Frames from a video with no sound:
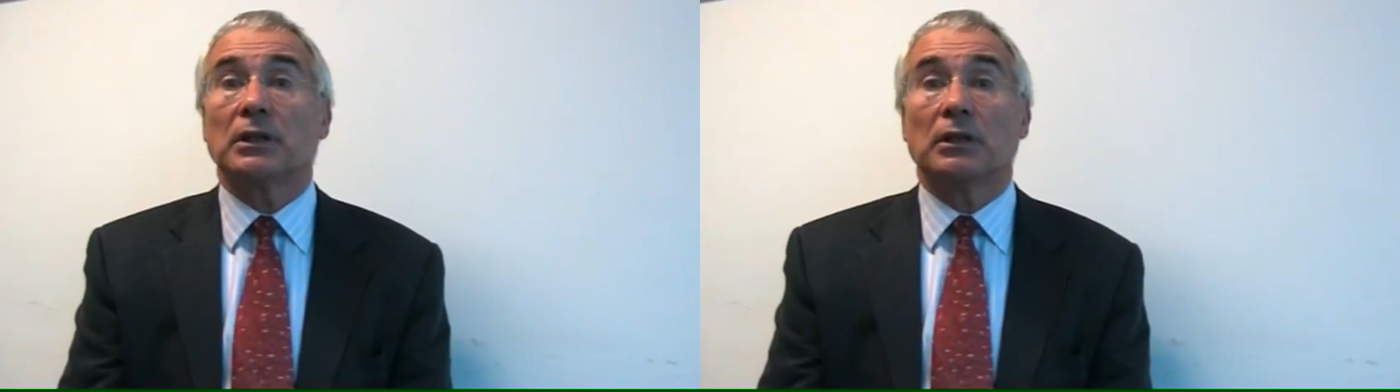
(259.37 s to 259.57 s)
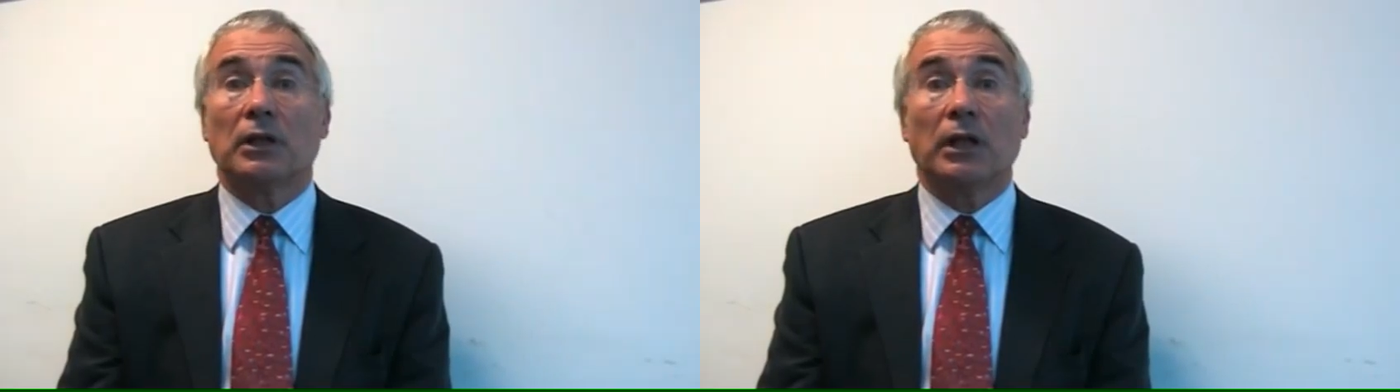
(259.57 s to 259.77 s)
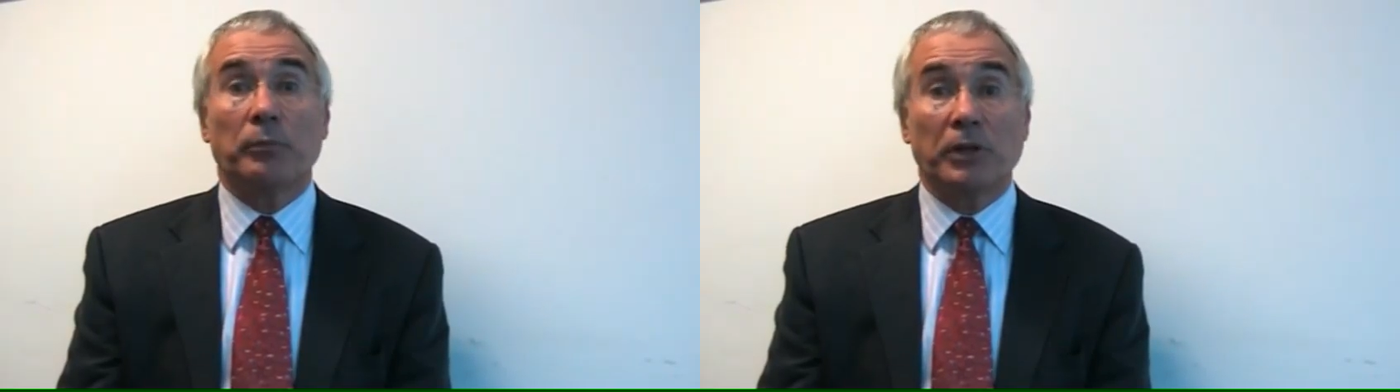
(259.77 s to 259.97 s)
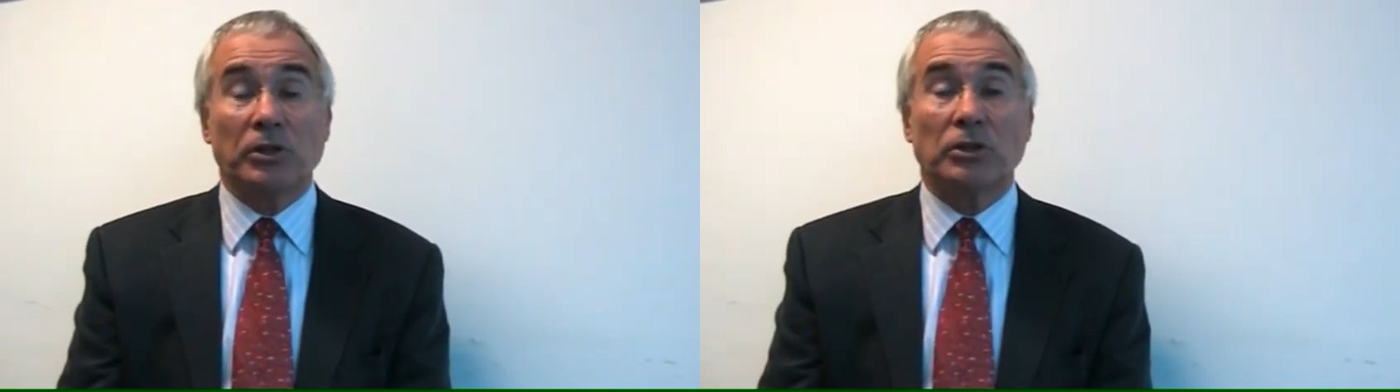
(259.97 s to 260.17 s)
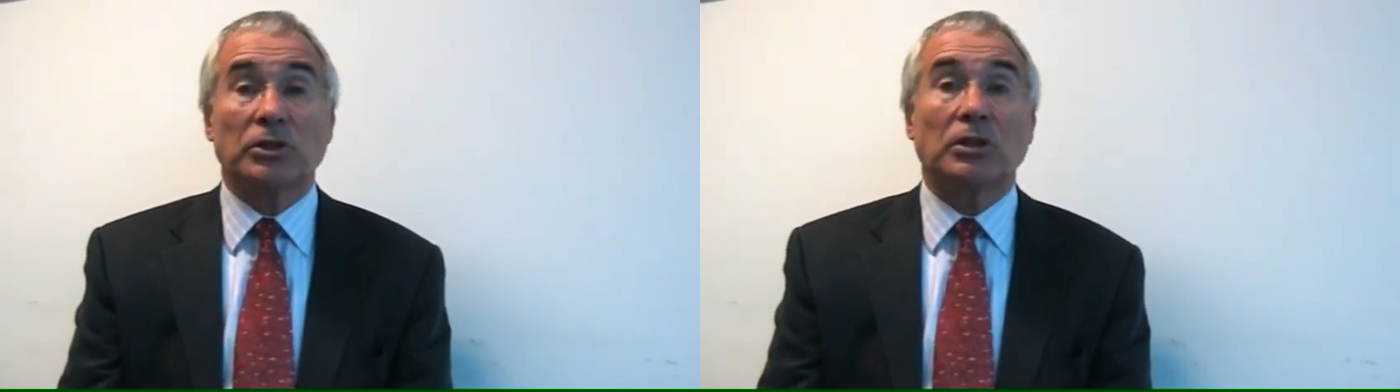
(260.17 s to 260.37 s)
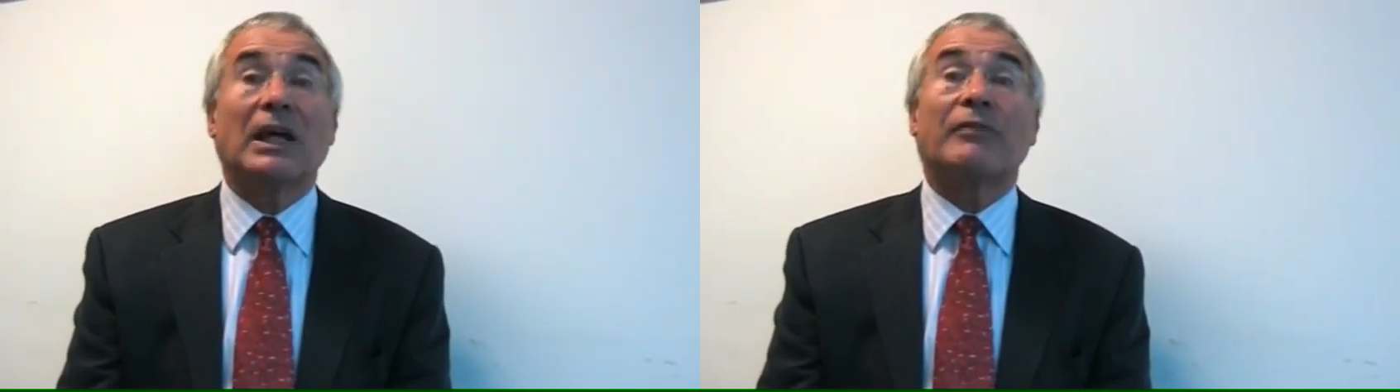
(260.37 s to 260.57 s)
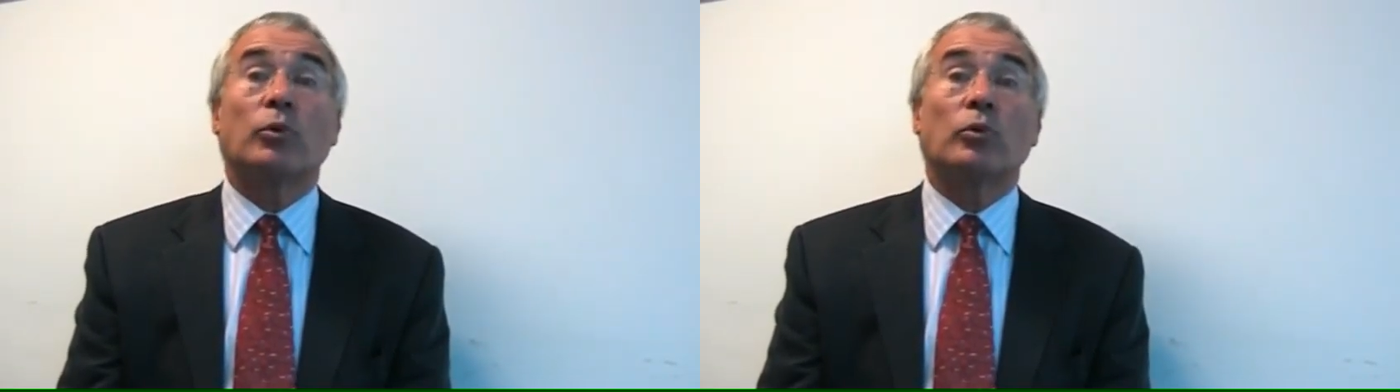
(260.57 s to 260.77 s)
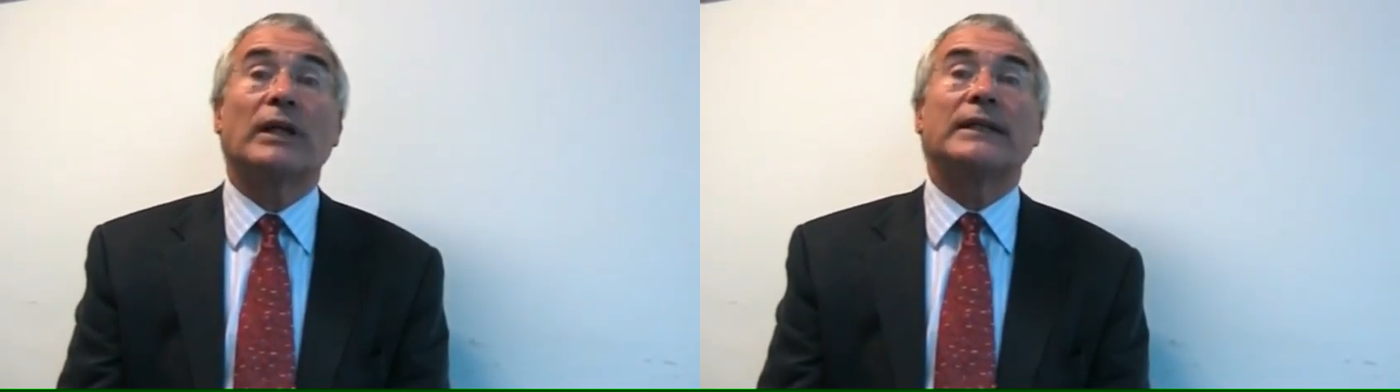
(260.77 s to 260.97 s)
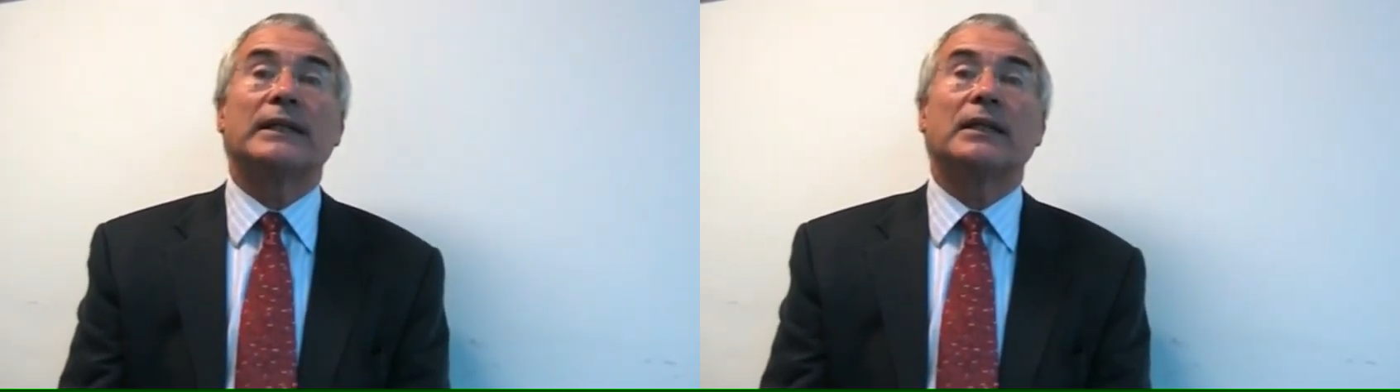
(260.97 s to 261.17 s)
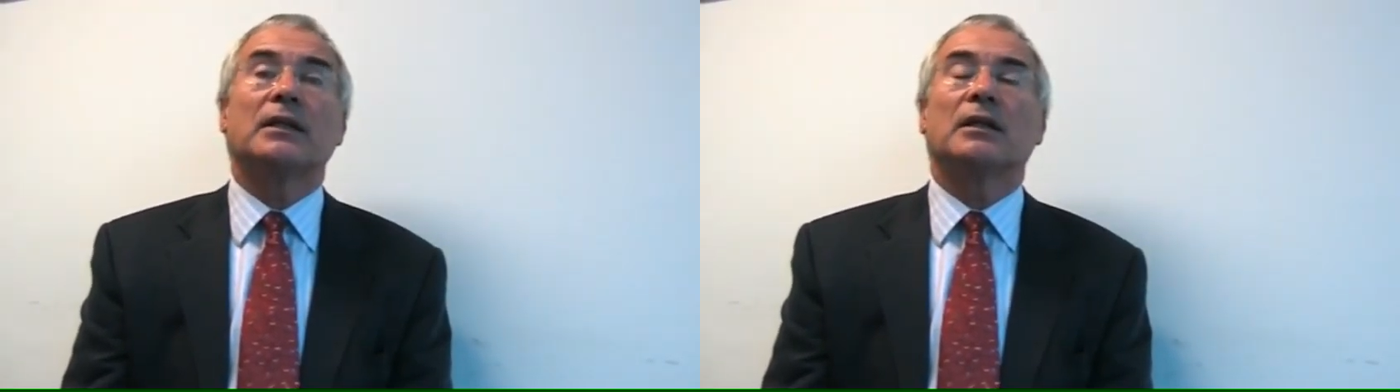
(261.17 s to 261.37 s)
that emissions have already
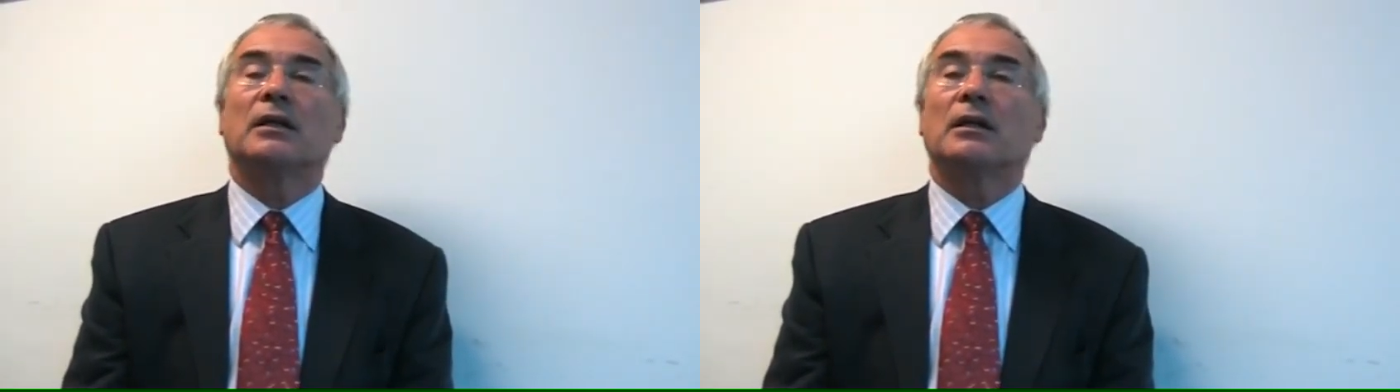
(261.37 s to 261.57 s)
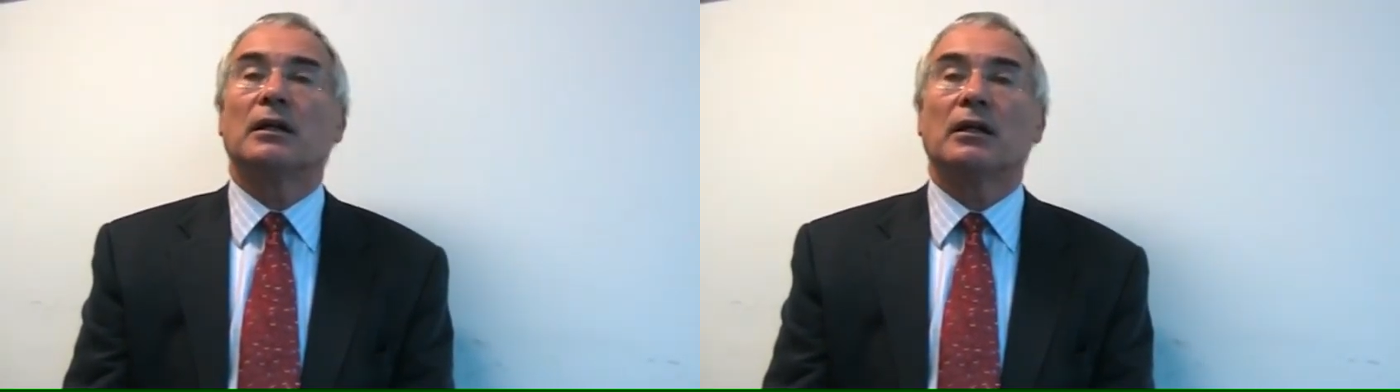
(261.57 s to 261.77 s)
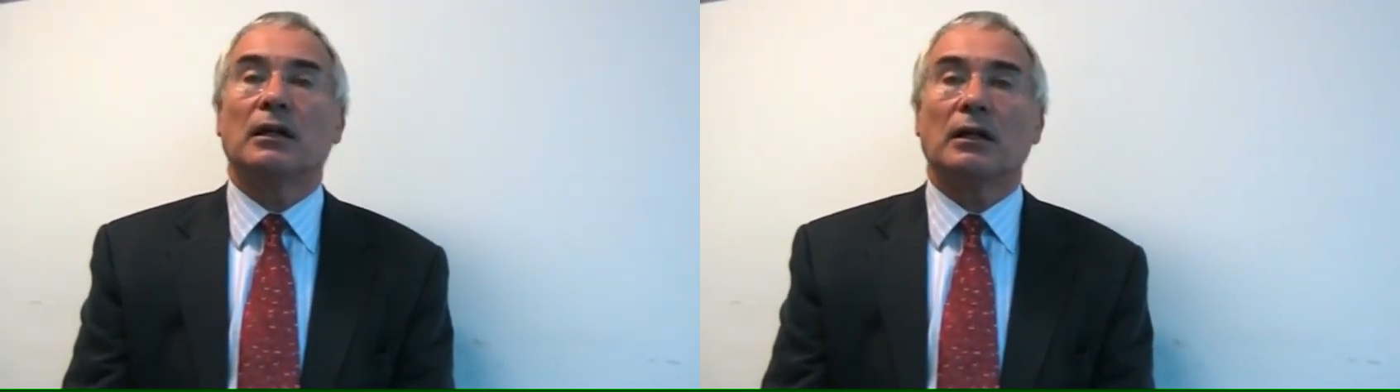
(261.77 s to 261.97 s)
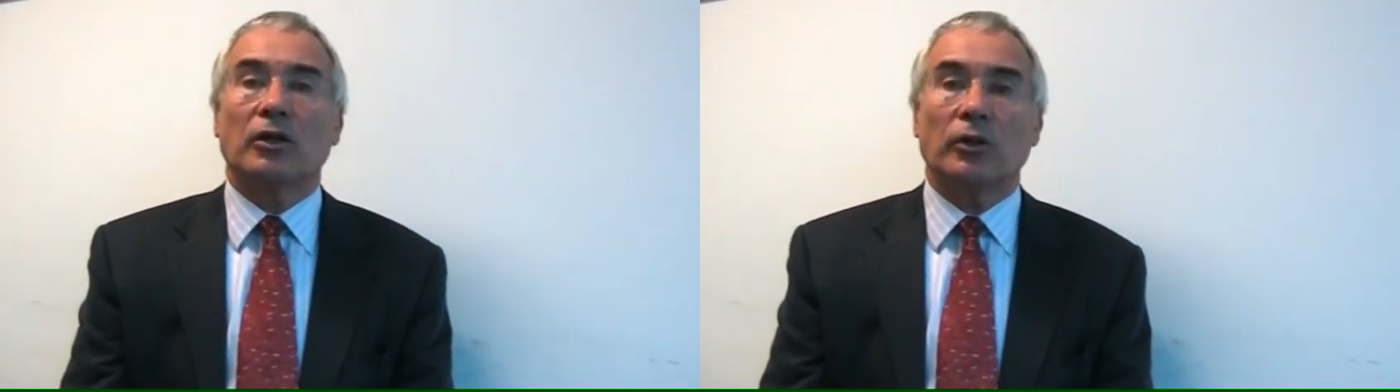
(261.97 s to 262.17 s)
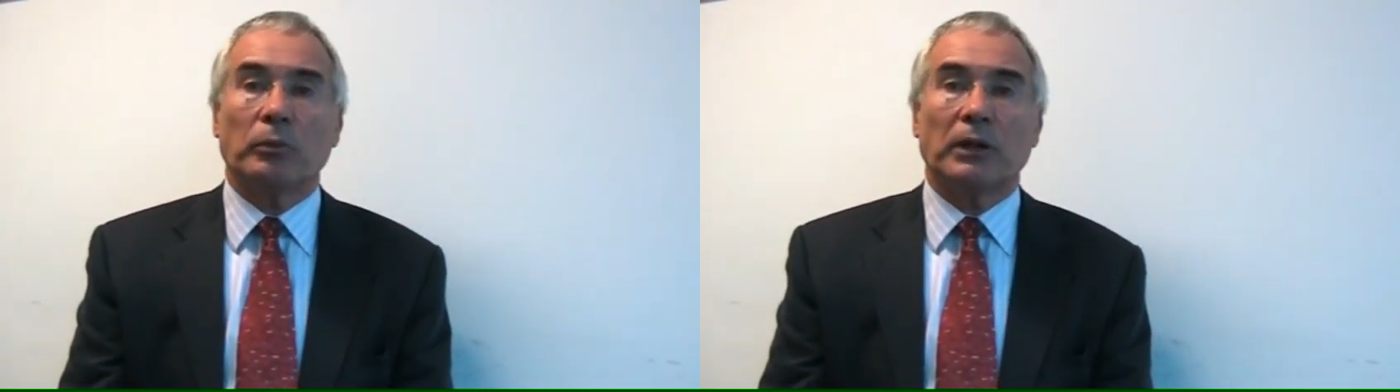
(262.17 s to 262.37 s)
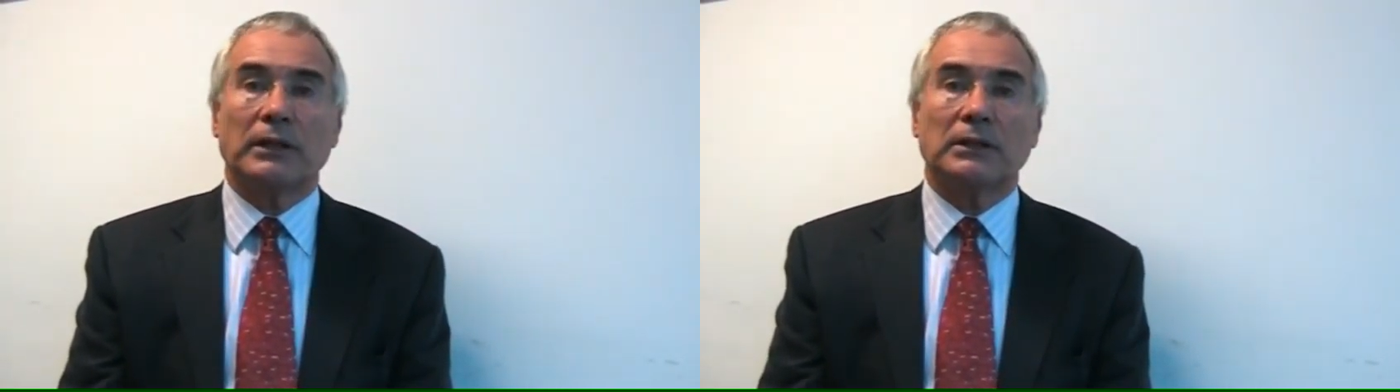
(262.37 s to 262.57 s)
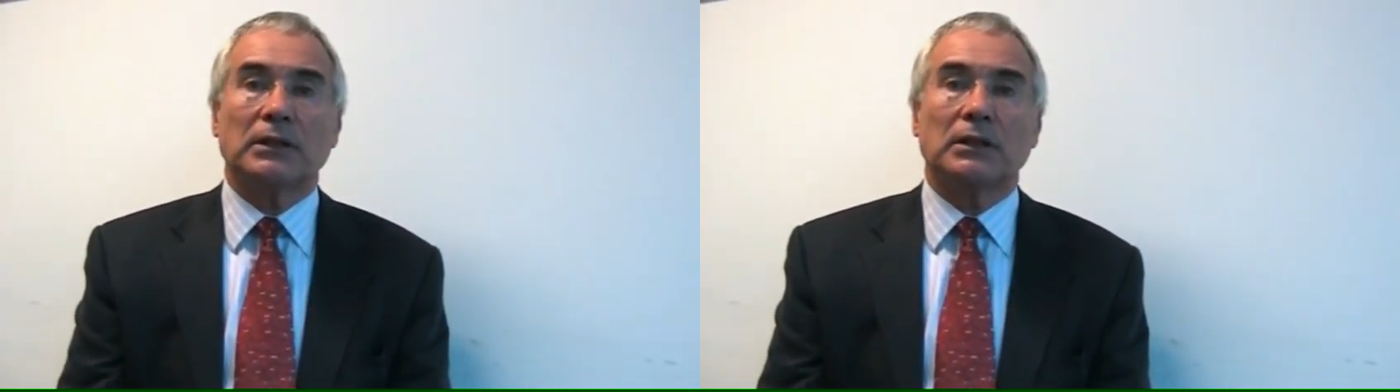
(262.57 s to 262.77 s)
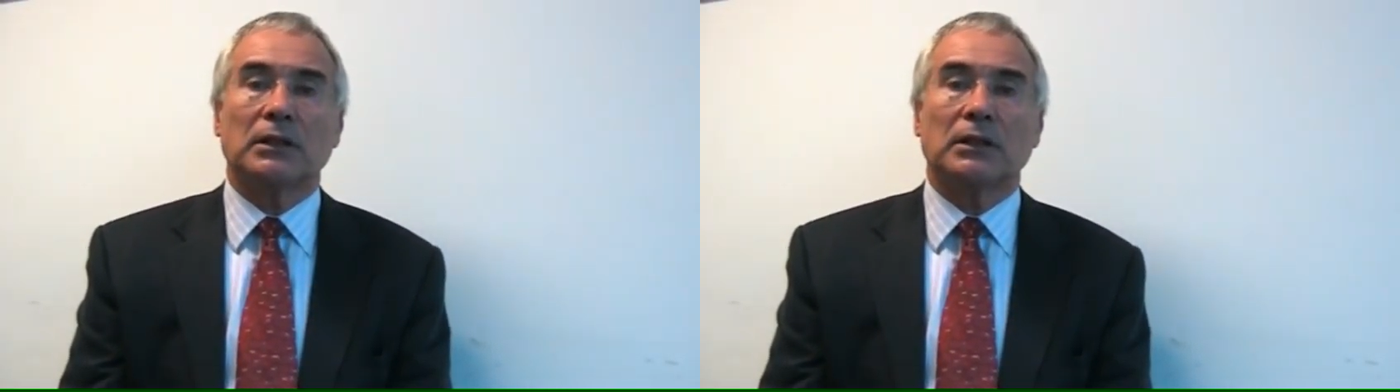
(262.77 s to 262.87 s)
accumulated.